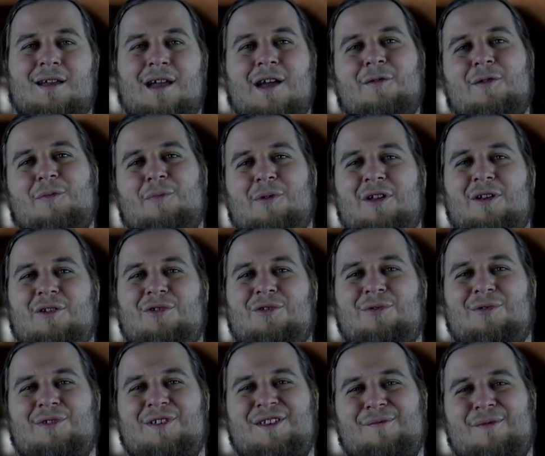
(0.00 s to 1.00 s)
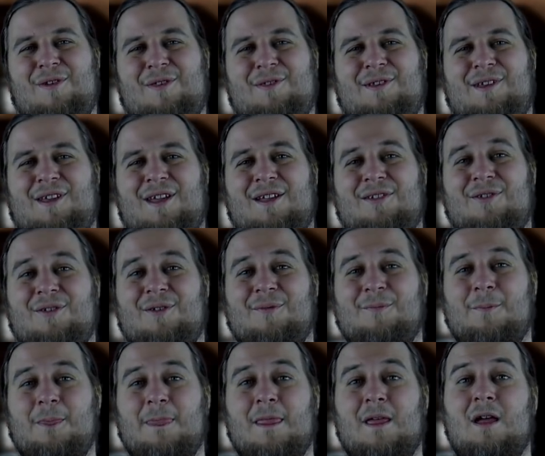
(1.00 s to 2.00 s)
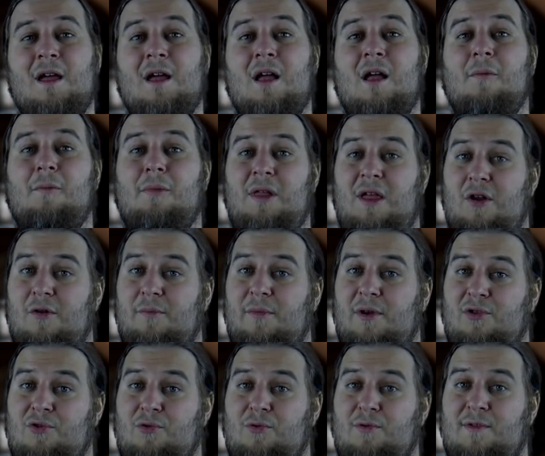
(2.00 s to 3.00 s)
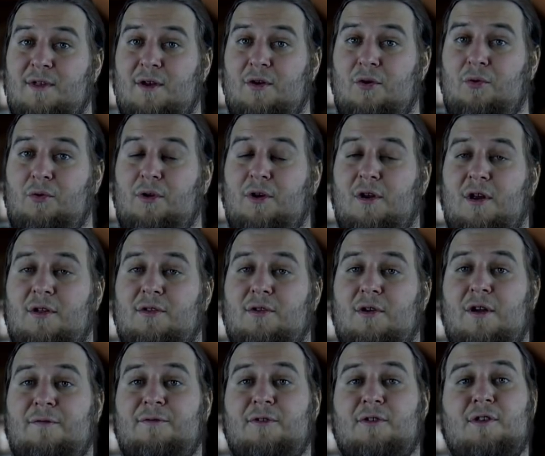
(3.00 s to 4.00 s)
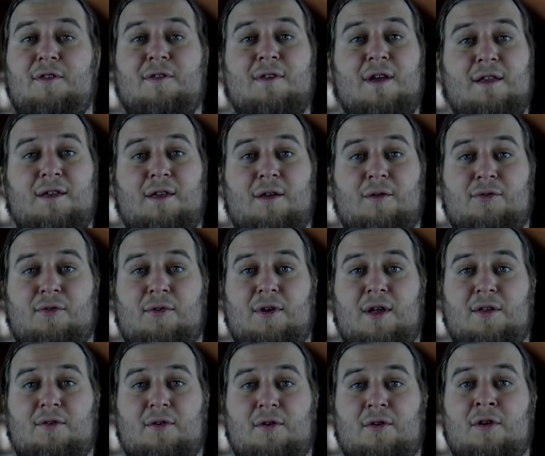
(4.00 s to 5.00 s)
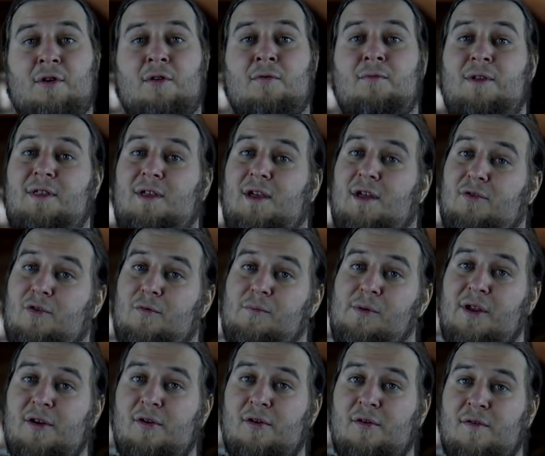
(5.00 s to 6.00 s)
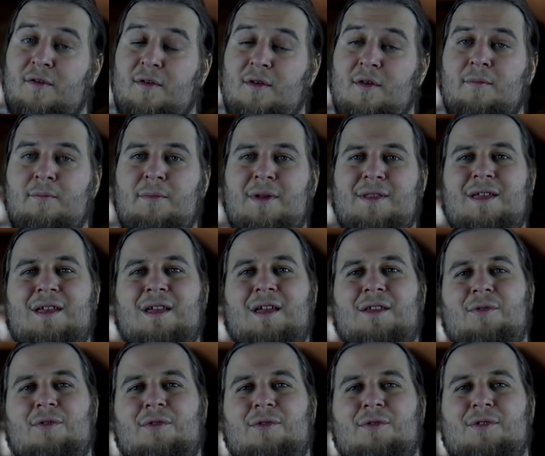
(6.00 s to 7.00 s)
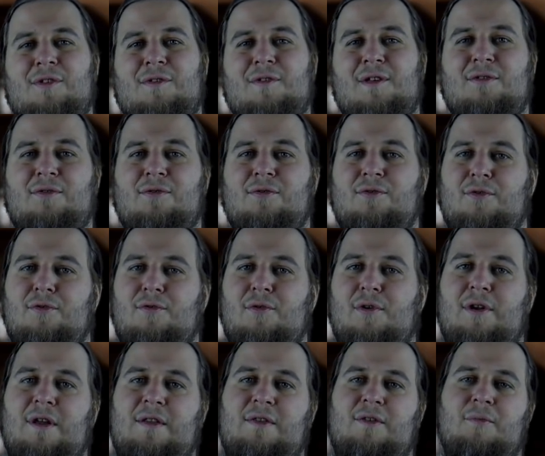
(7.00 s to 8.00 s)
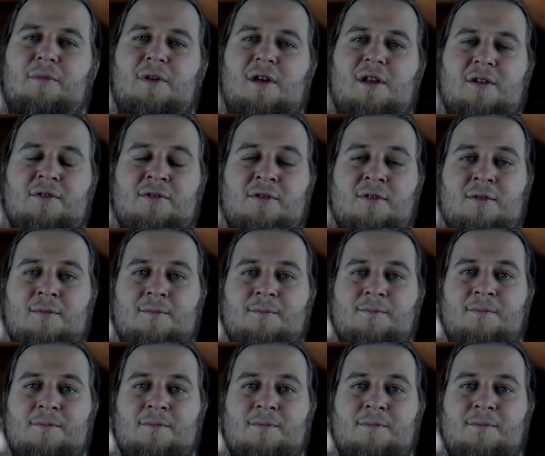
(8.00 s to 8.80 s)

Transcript: Every player chooses an investigator. Player may choose their own character after deciding together with the other players, but they can also decide to draw a random character.